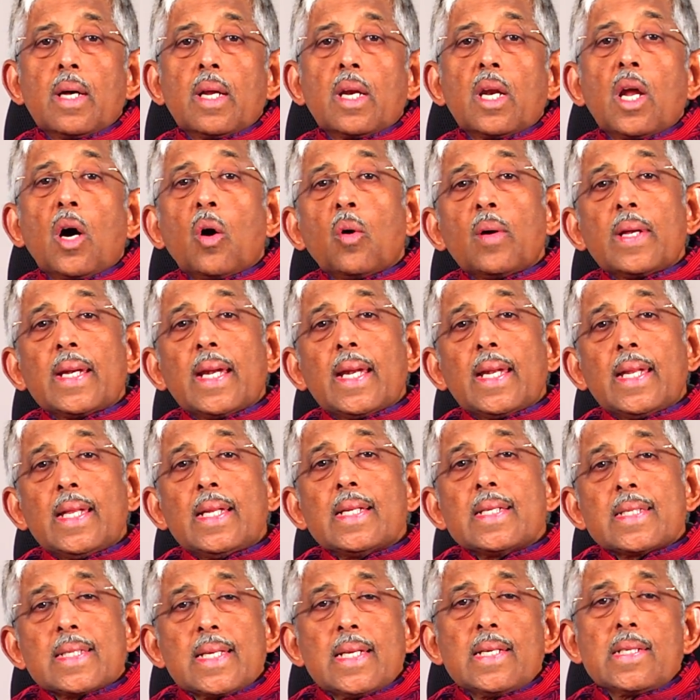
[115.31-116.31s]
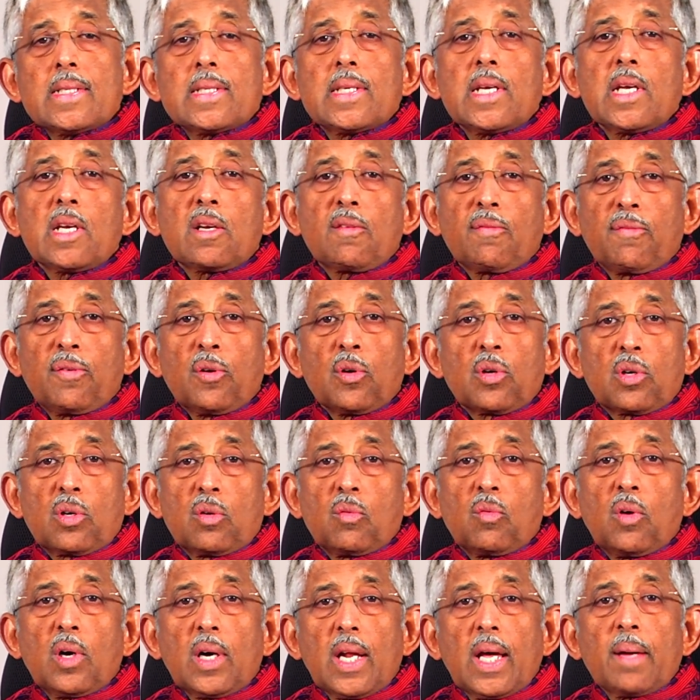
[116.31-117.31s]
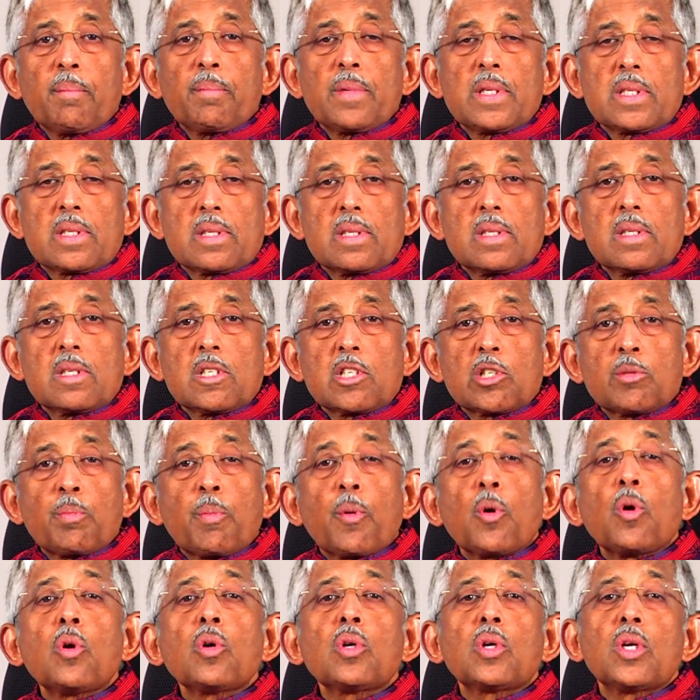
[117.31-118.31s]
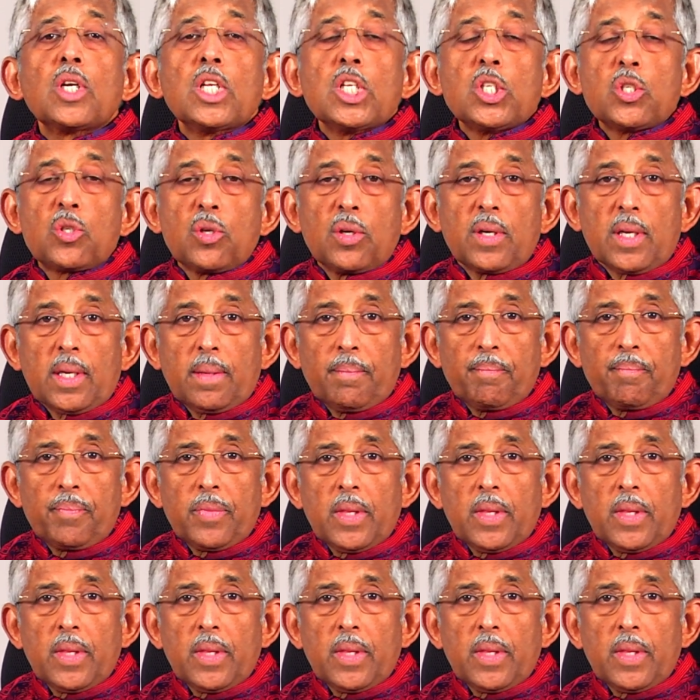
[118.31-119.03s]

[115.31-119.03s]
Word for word: Now, in an insensate foot, what happens is it's prone to injury